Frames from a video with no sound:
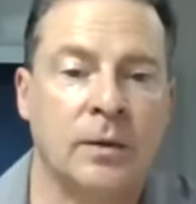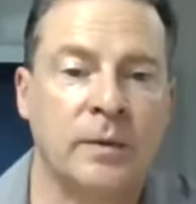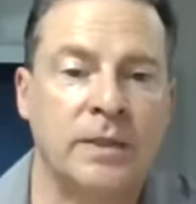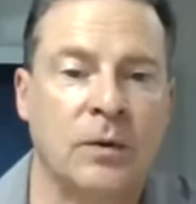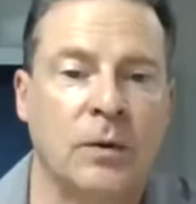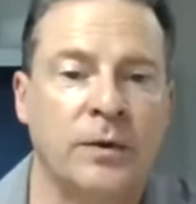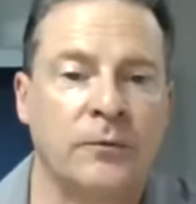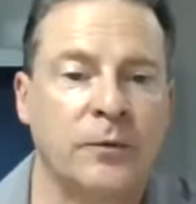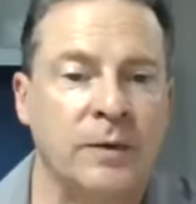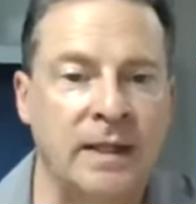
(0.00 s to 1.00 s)
we sold it
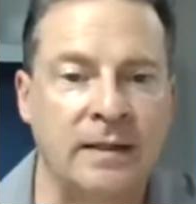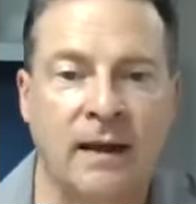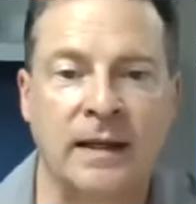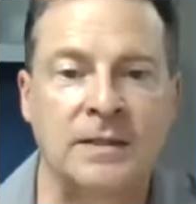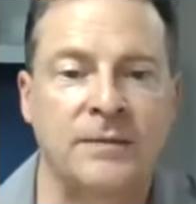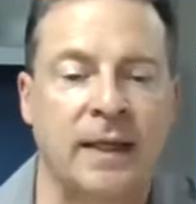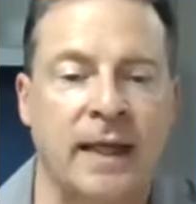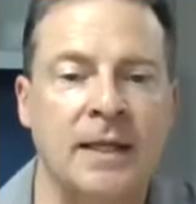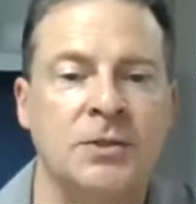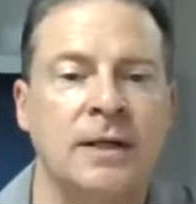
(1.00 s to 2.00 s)
for
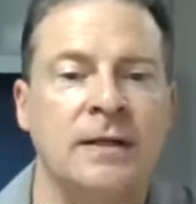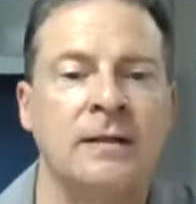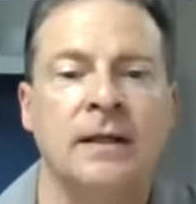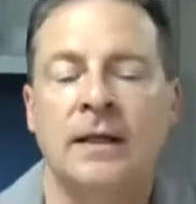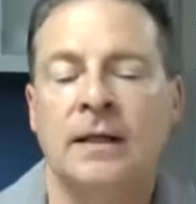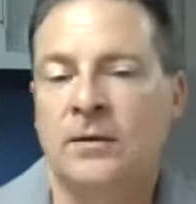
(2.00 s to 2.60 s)
detoxification,